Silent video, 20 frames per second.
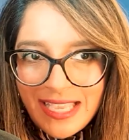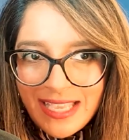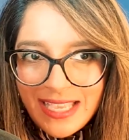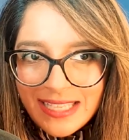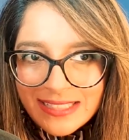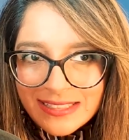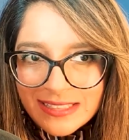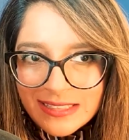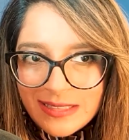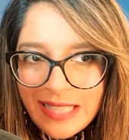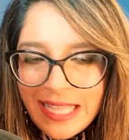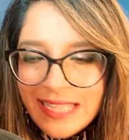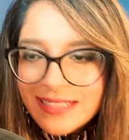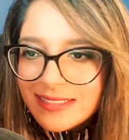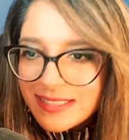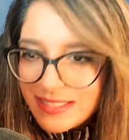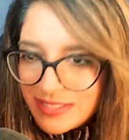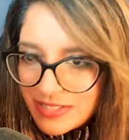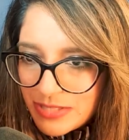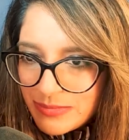it's
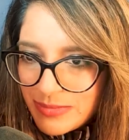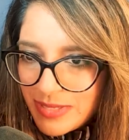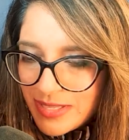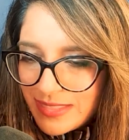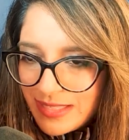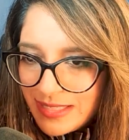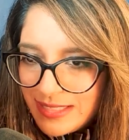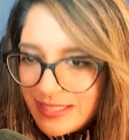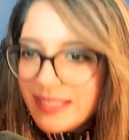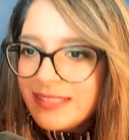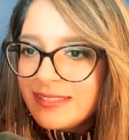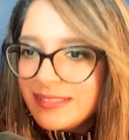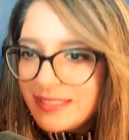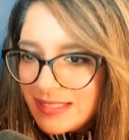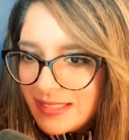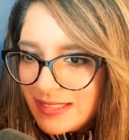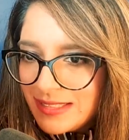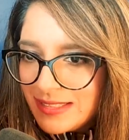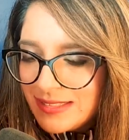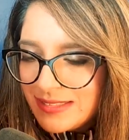less intimate than
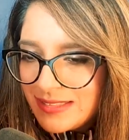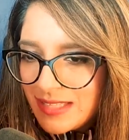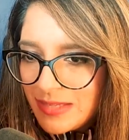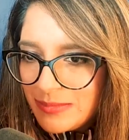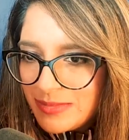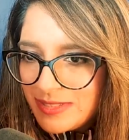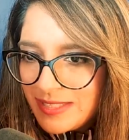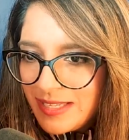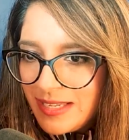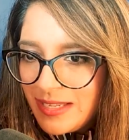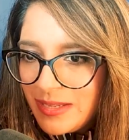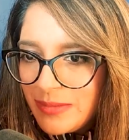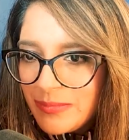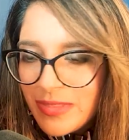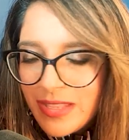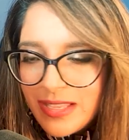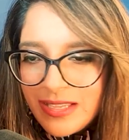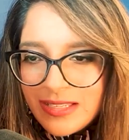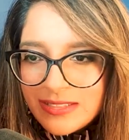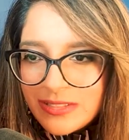kissing, some say.
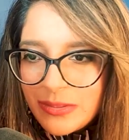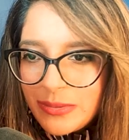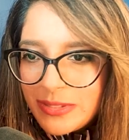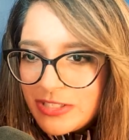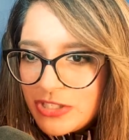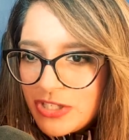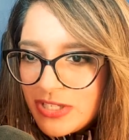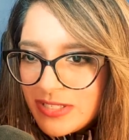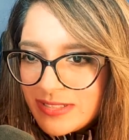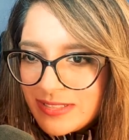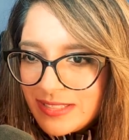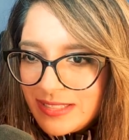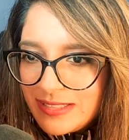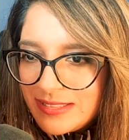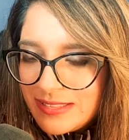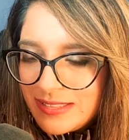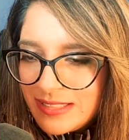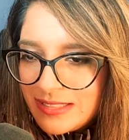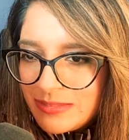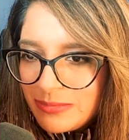So
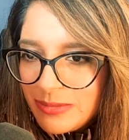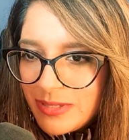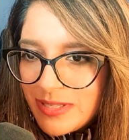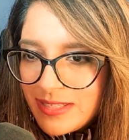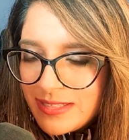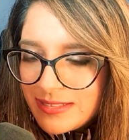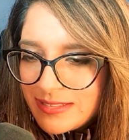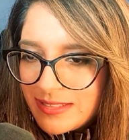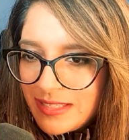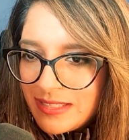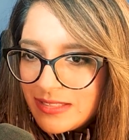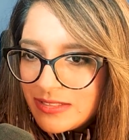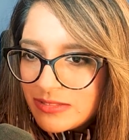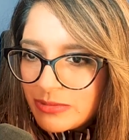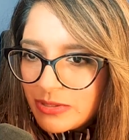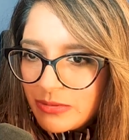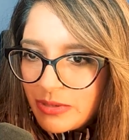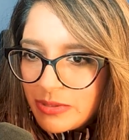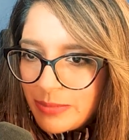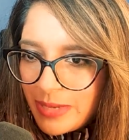it's one of these things
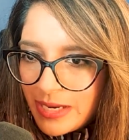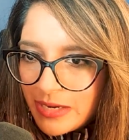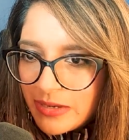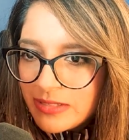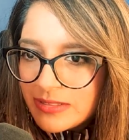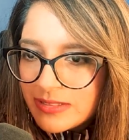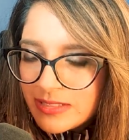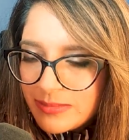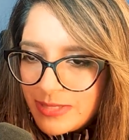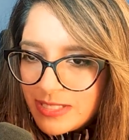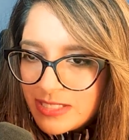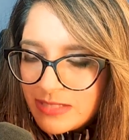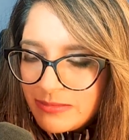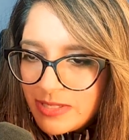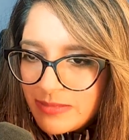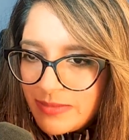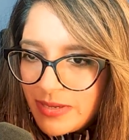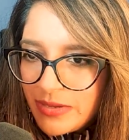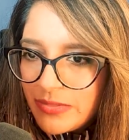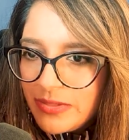where when parents speak to me
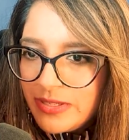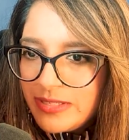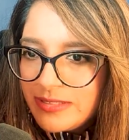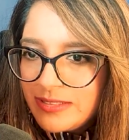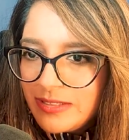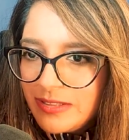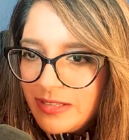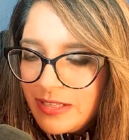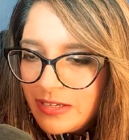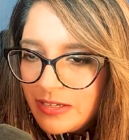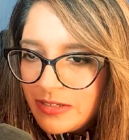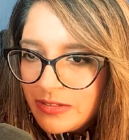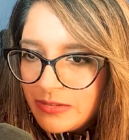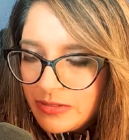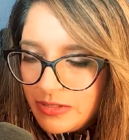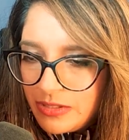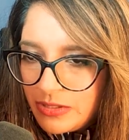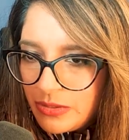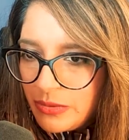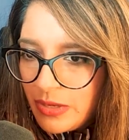about this and they're,
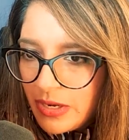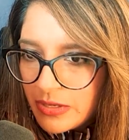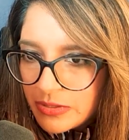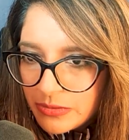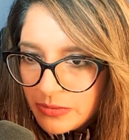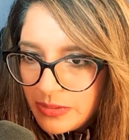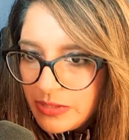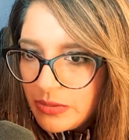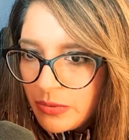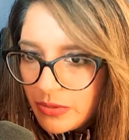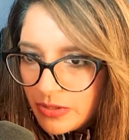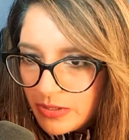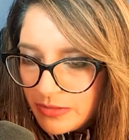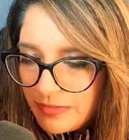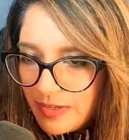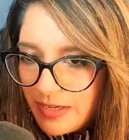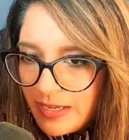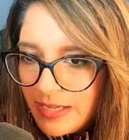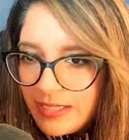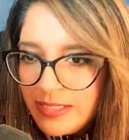utterly
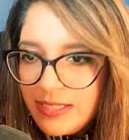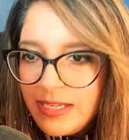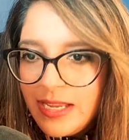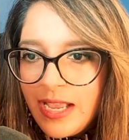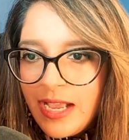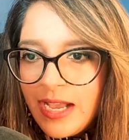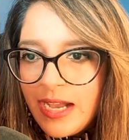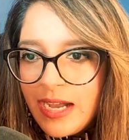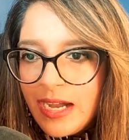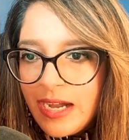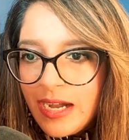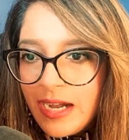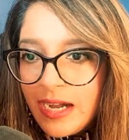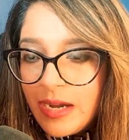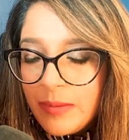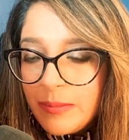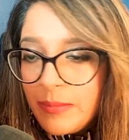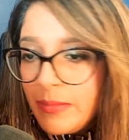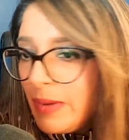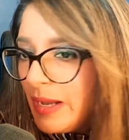horrified,
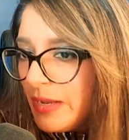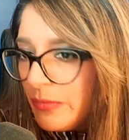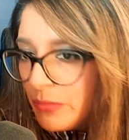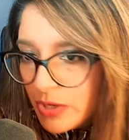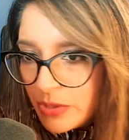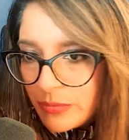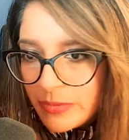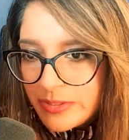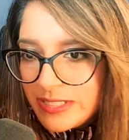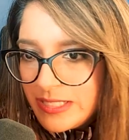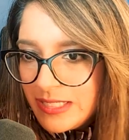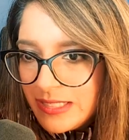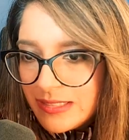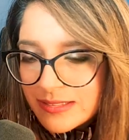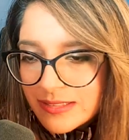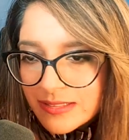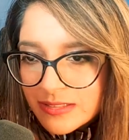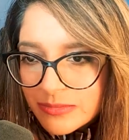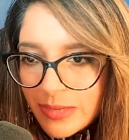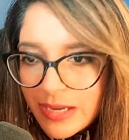I work with
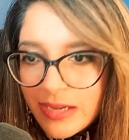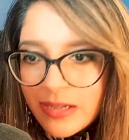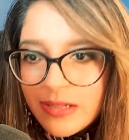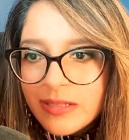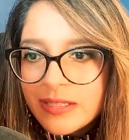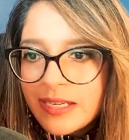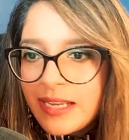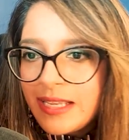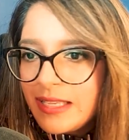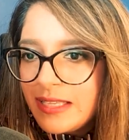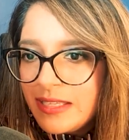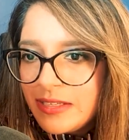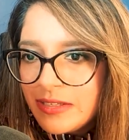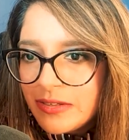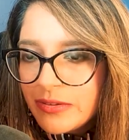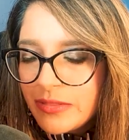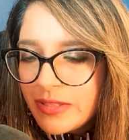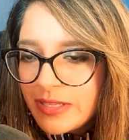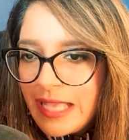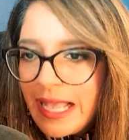teens as well, and I
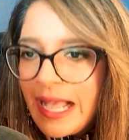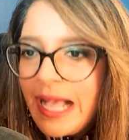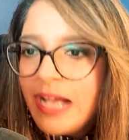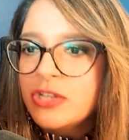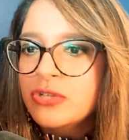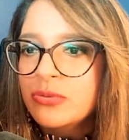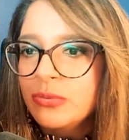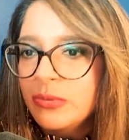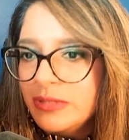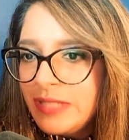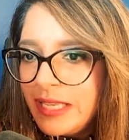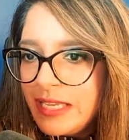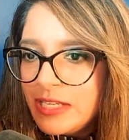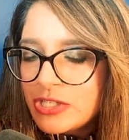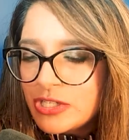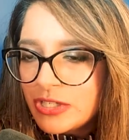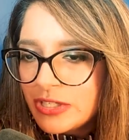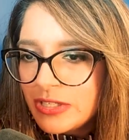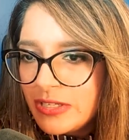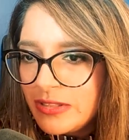hear the casual
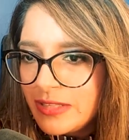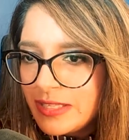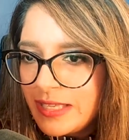nature and the